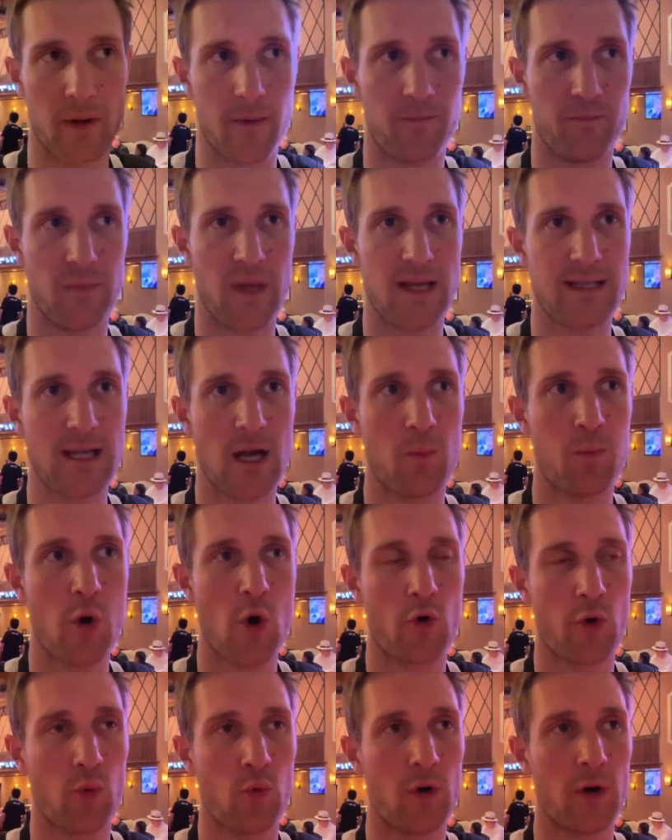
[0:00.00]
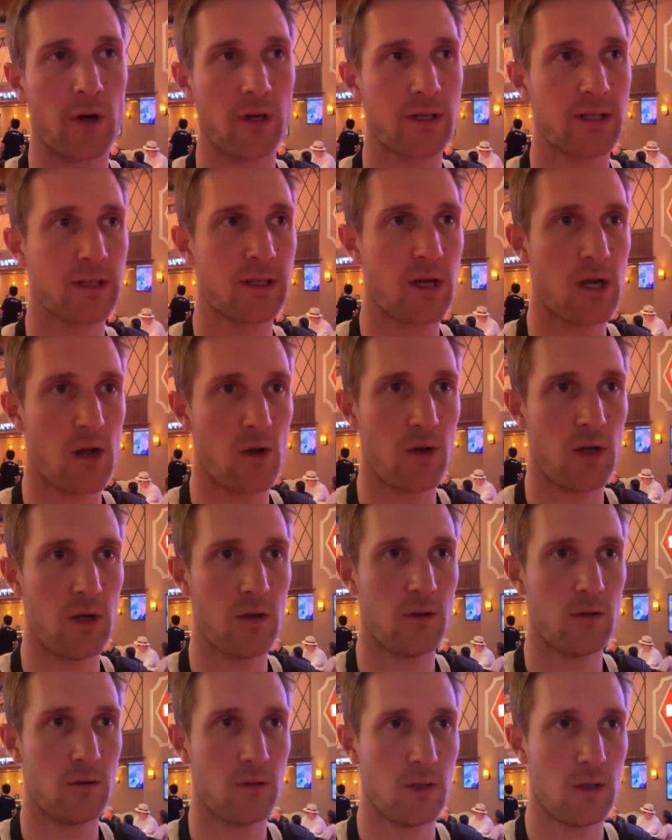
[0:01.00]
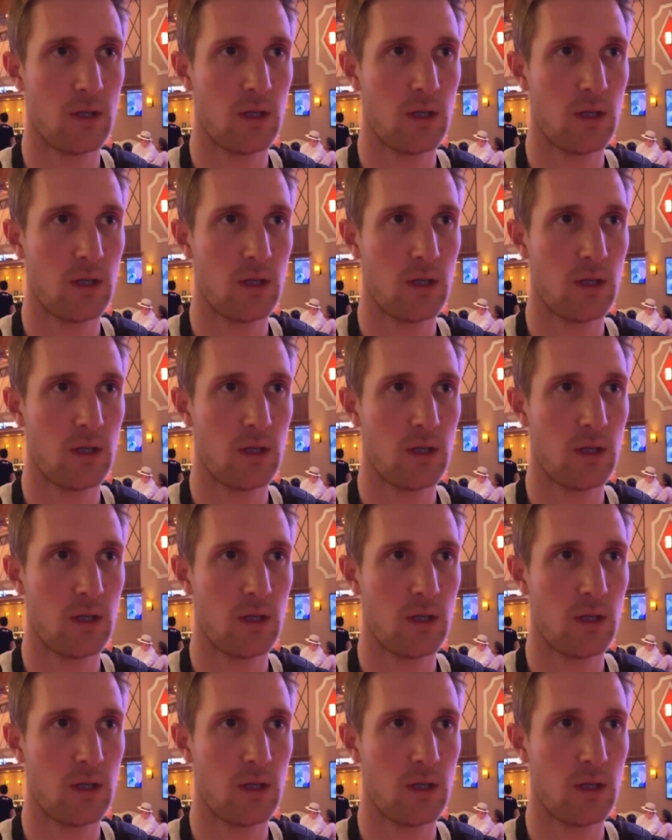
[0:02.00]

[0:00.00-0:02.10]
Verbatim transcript: And that's how poker works. You know, you